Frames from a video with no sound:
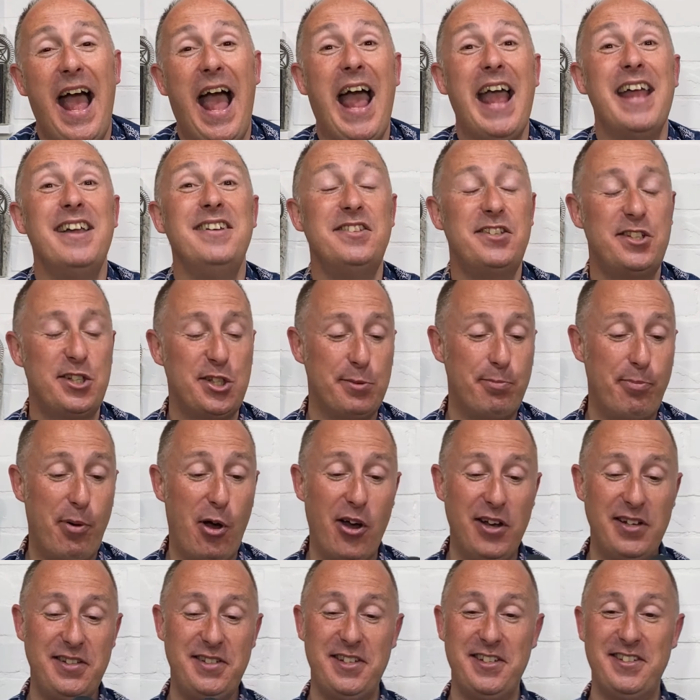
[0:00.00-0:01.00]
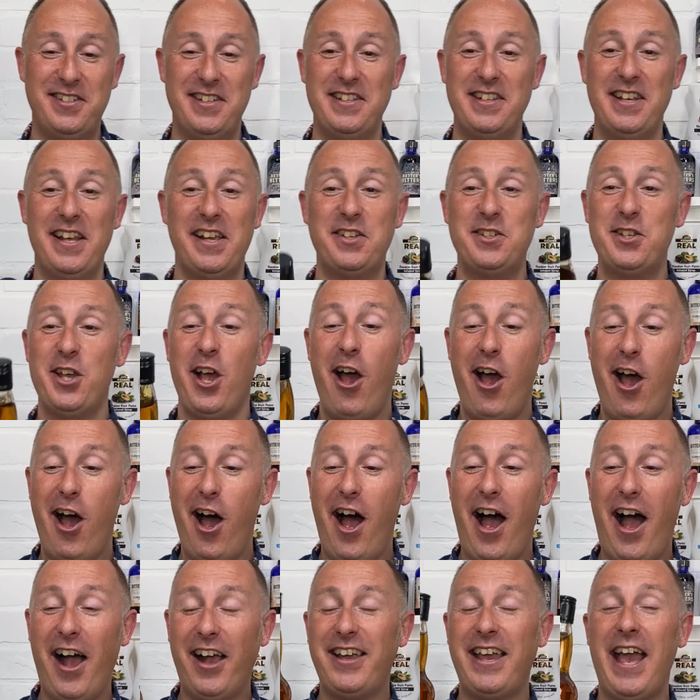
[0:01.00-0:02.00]
Eight spices in this.
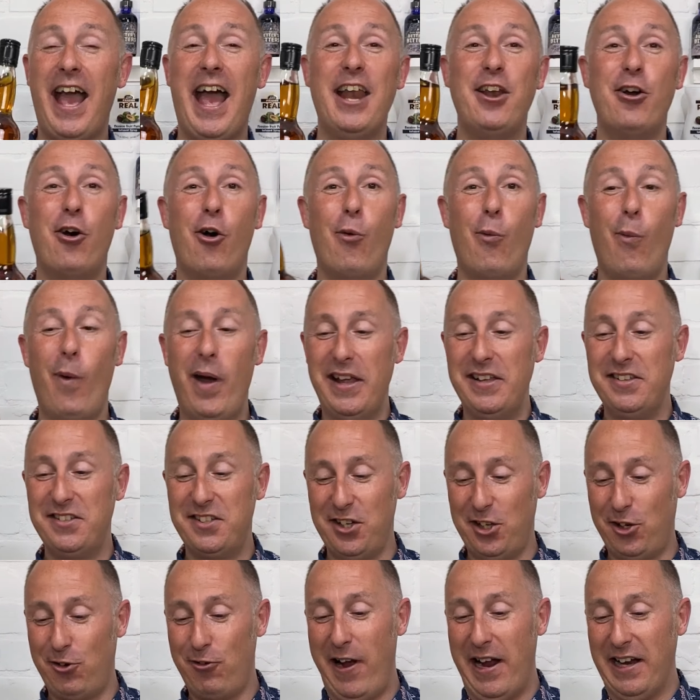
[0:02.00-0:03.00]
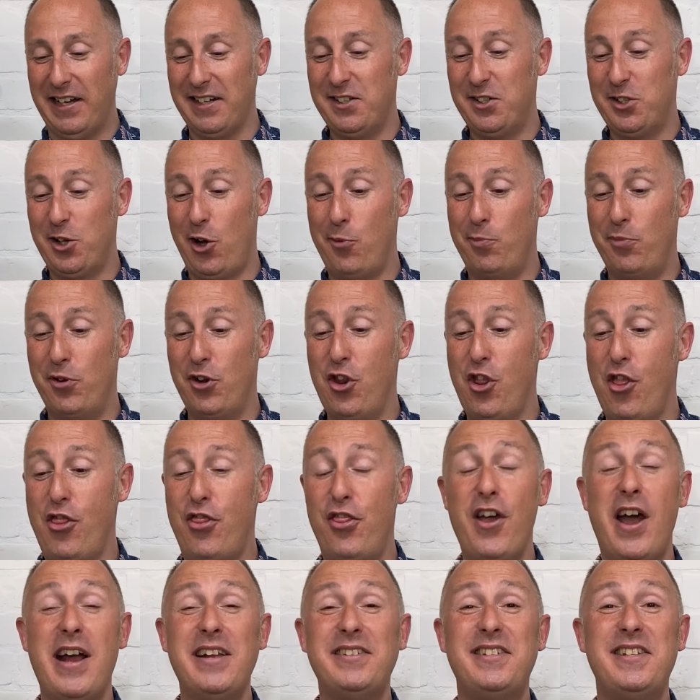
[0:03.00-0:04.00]
I cannot wait to crack this open.
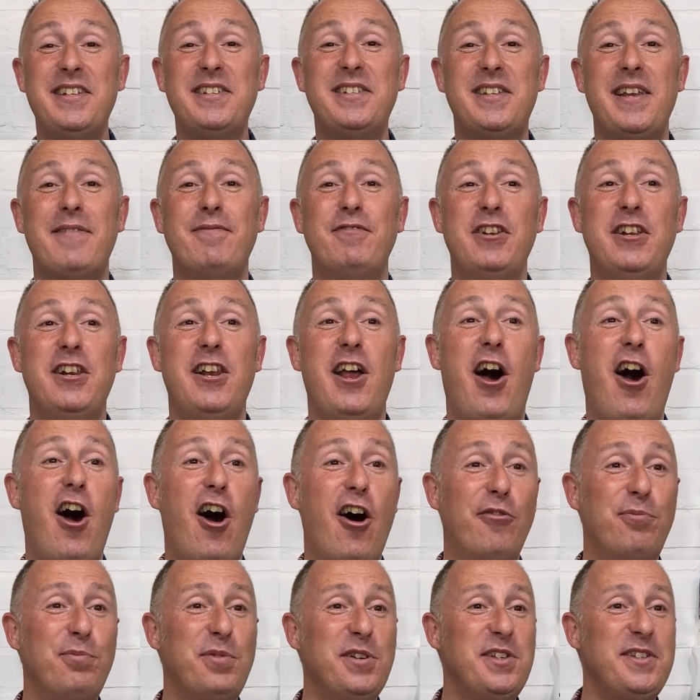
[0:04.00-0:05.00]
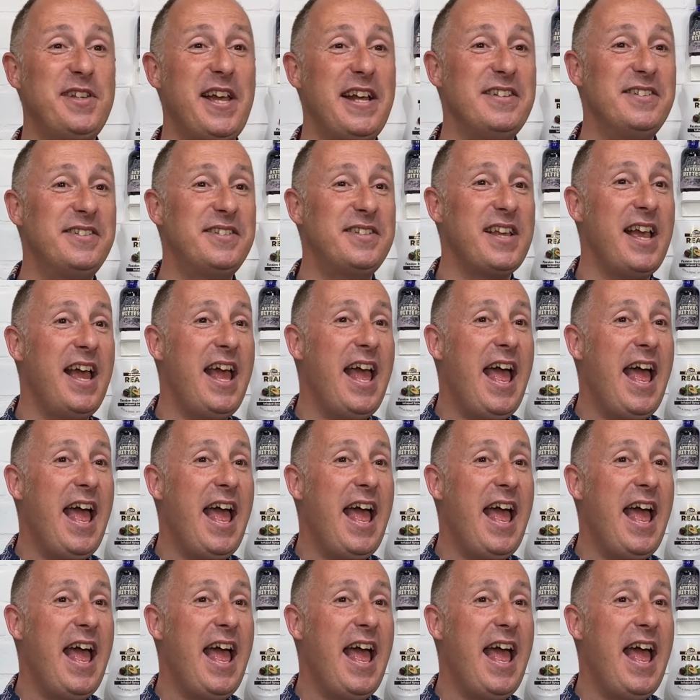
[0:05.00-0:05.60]
37.5%.